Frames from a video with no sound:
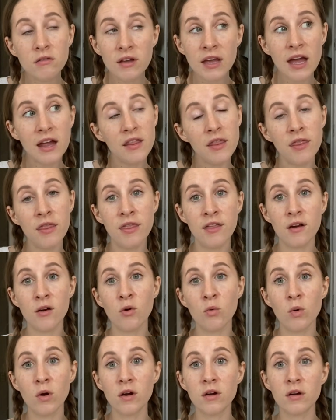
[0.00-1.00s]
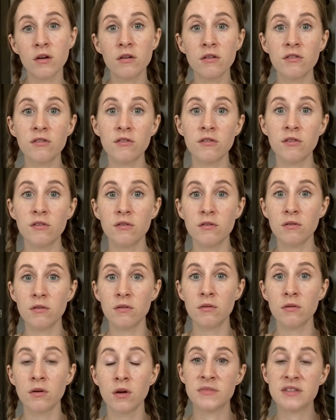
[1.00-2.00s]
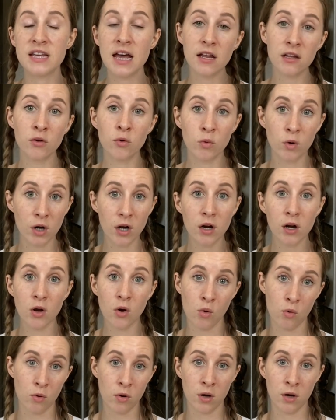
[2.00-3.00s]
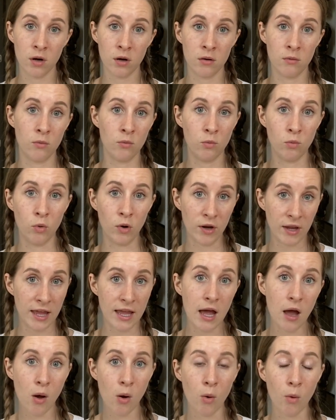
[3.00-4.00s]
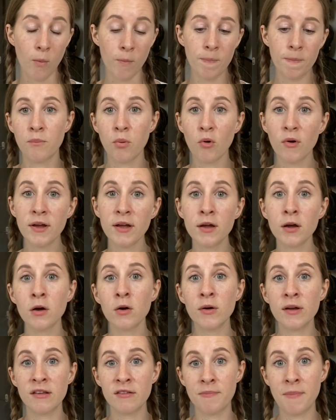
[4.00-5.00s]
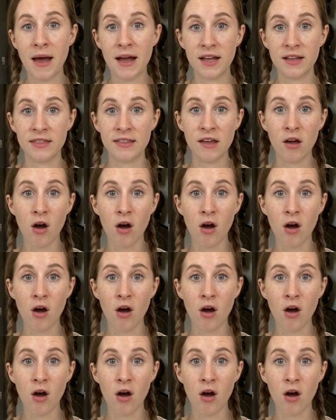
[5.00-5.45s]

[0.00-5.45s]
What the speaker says: get their workers to telework or working at home. Boyo is back at the